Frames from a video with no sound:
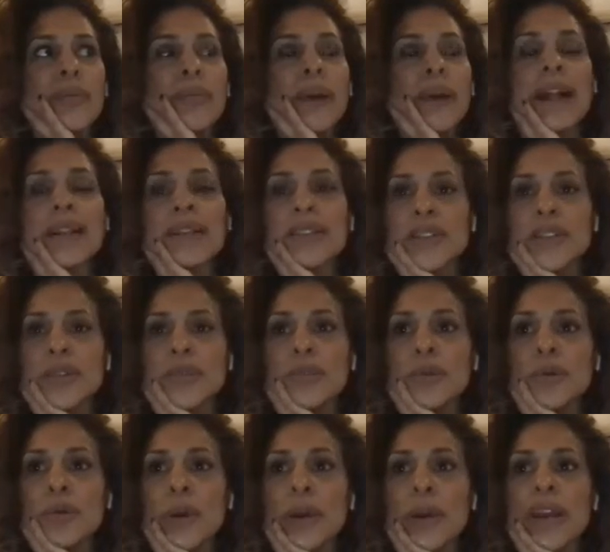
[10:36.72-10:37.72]

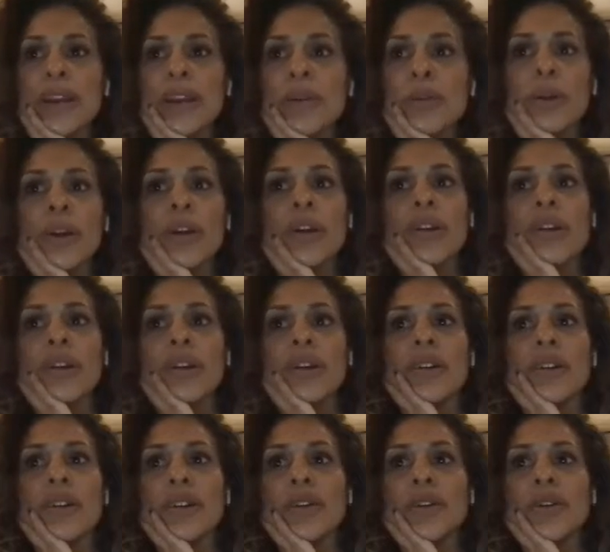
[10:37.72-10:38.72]
palatable way, where,
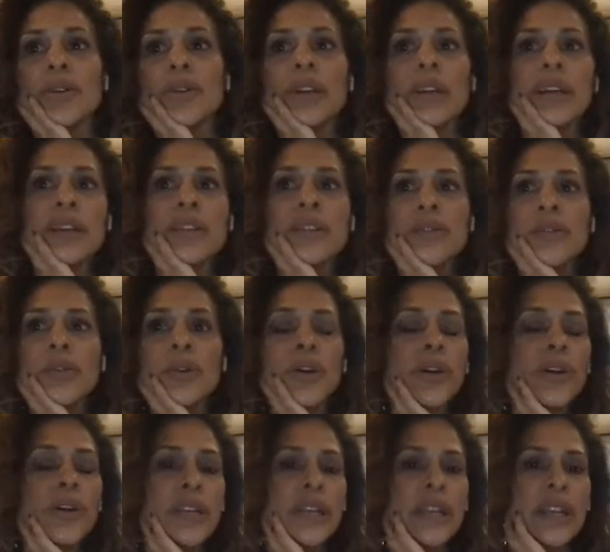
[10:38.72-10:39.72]
okay, so
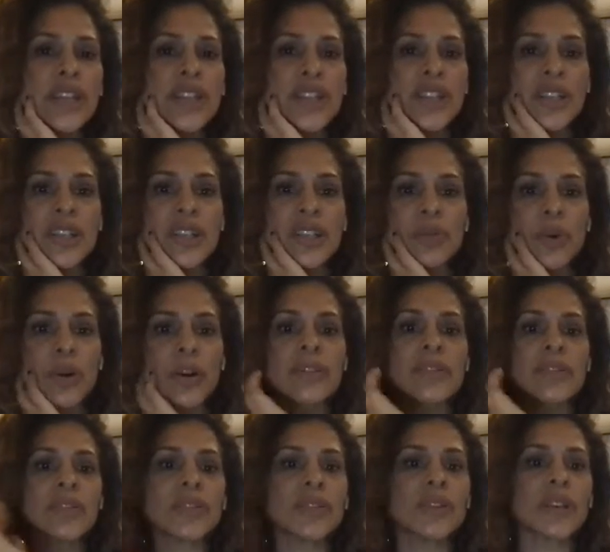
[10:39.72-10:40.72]
herniation, what
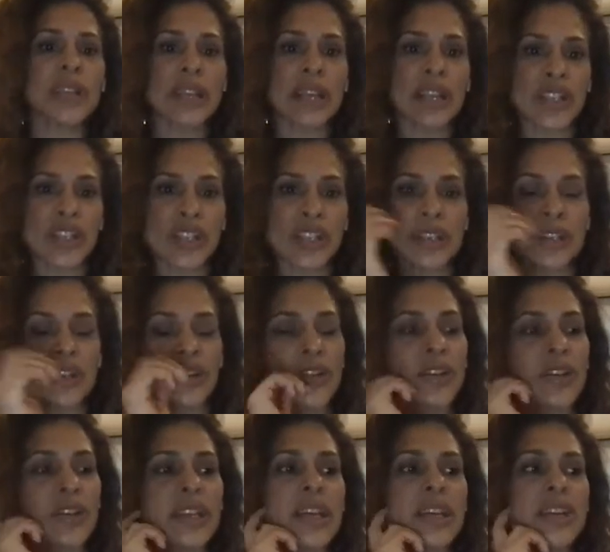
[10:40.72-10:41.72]
is a herniation?
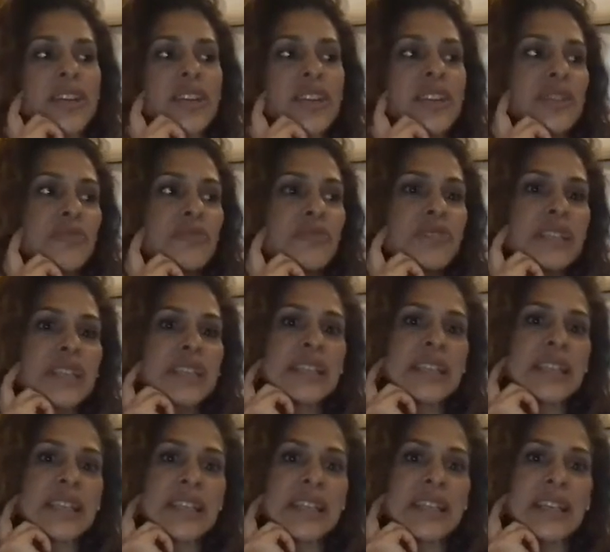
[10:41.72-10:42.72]
Herniation is
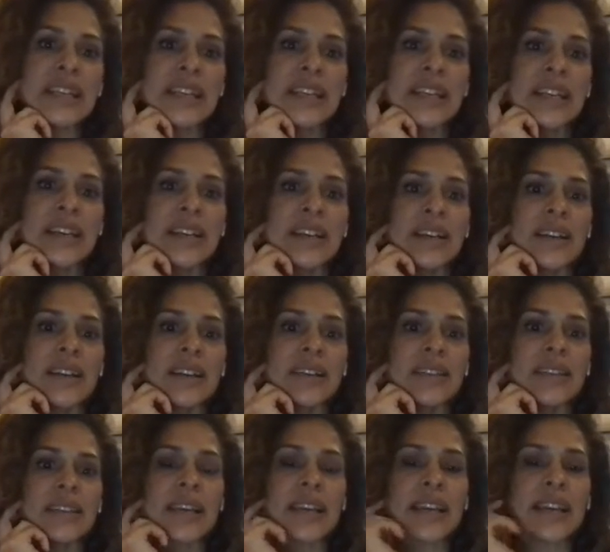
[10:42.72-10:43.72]
really
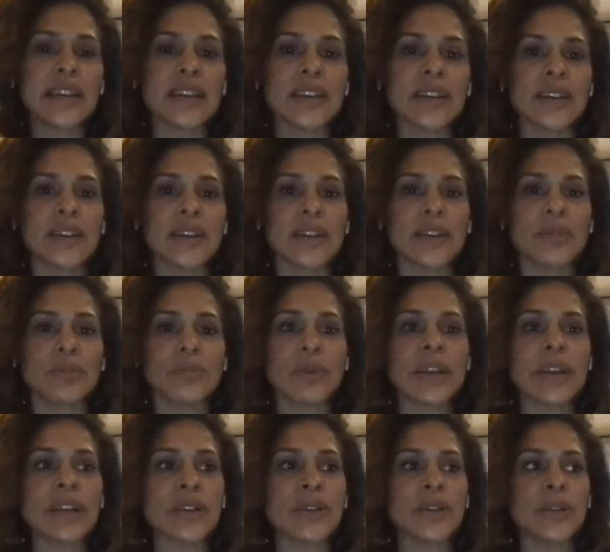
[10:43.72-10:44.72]
like a
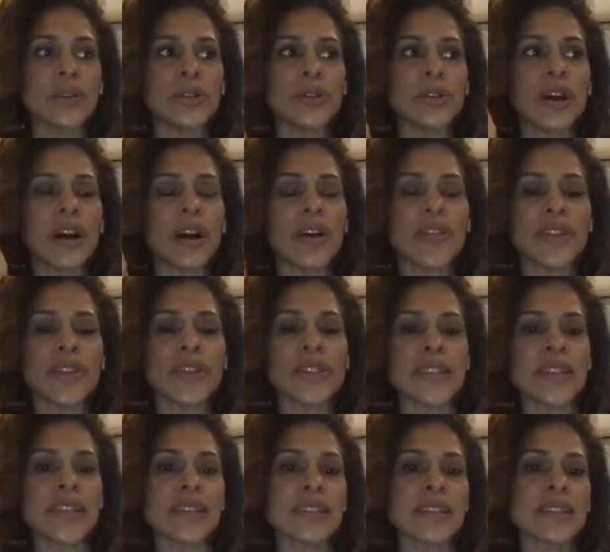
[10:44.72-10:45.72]
wrinkle on the
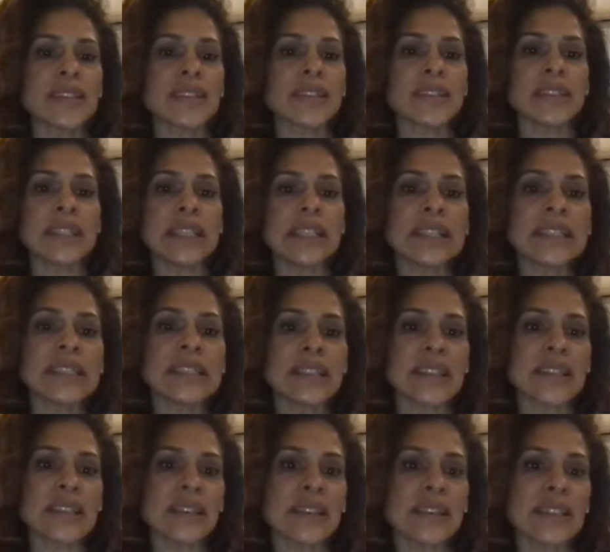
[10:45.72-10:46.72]
disc on the
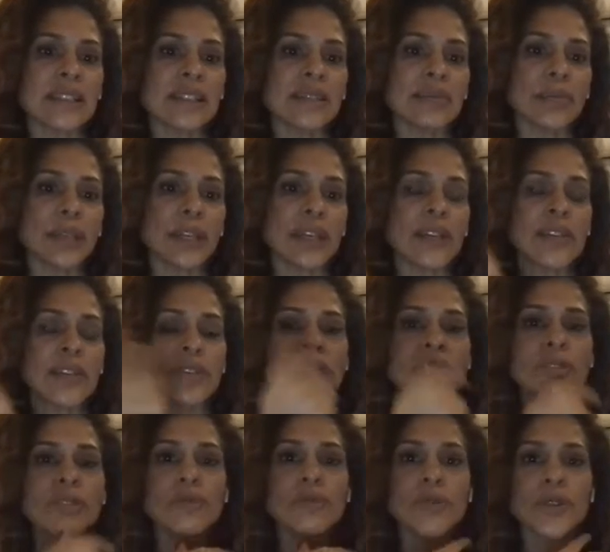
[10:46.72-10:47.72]
inside, because
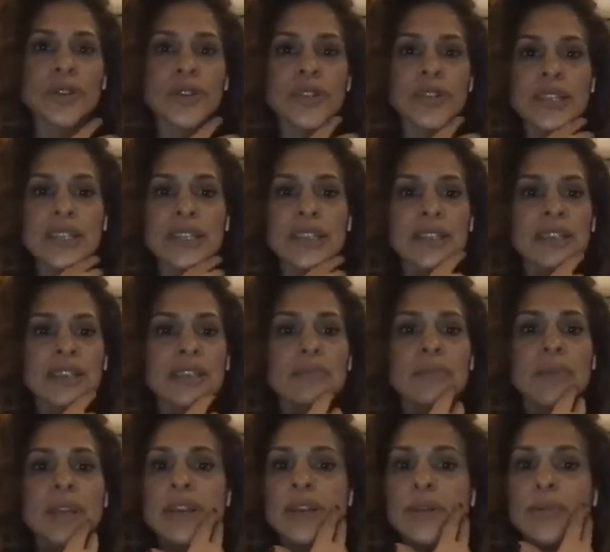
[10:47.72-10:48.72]
your disc is
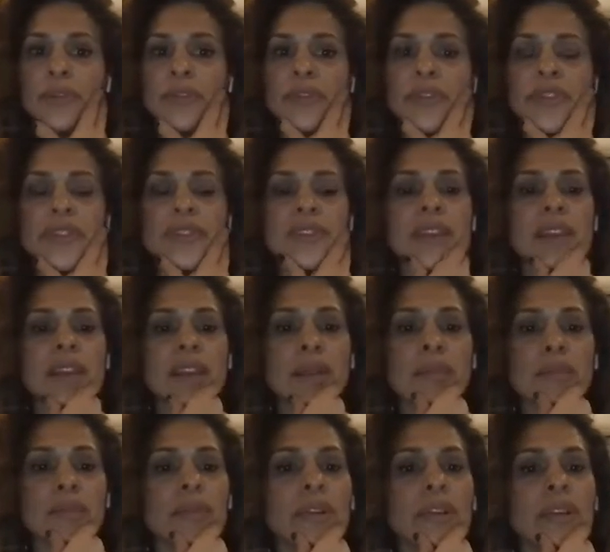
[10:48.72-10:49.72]
made up of the
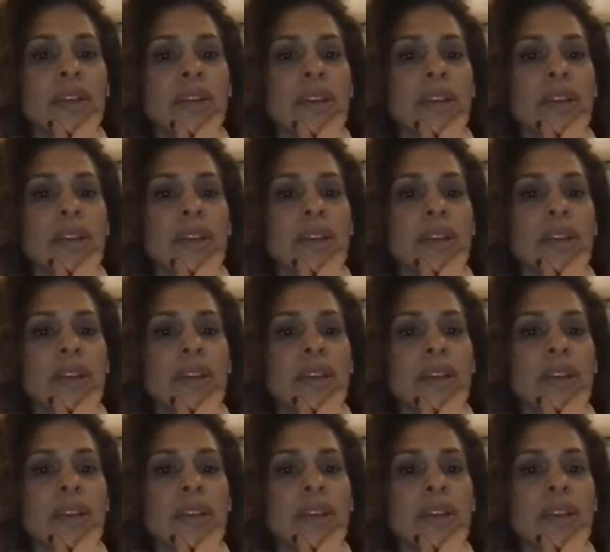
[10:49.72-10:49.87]
same